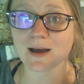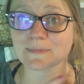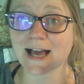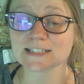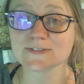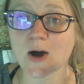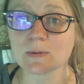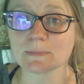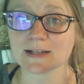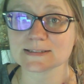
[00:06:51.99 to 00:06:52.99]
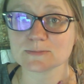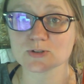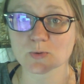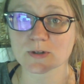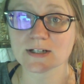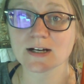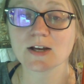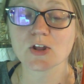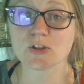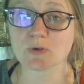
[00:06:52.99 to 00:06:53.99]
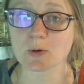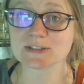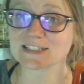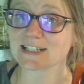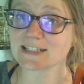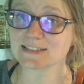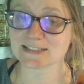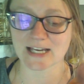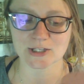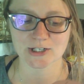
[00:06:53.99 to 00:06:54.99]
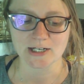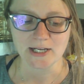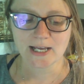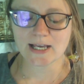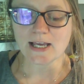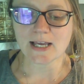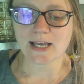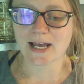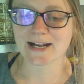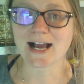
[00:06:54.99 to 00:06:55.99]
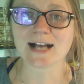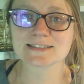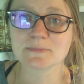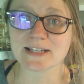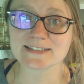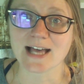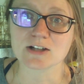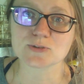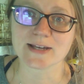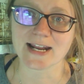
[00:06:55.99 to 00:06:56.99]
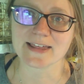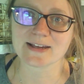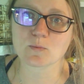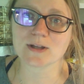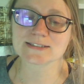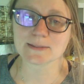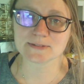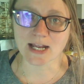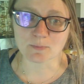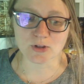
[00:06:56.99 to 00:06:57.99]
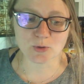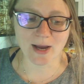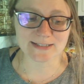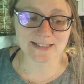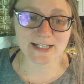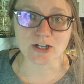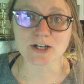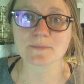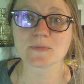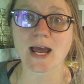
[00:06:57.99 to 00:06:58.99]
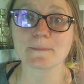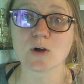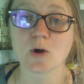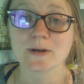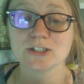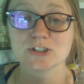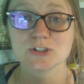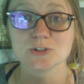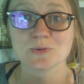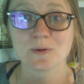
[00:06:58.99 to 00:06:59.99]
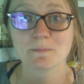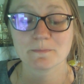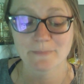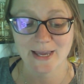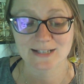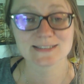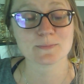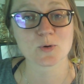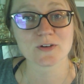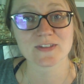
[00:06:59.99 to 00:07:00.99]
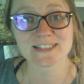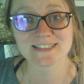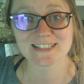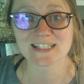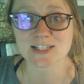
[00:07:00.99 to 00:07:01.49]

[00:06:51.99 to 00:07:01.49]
Last fall, we made some sore throat tea together, and I got some of this out. So again, I think once I'm done with you guys here, I'm going to make some more of this tea.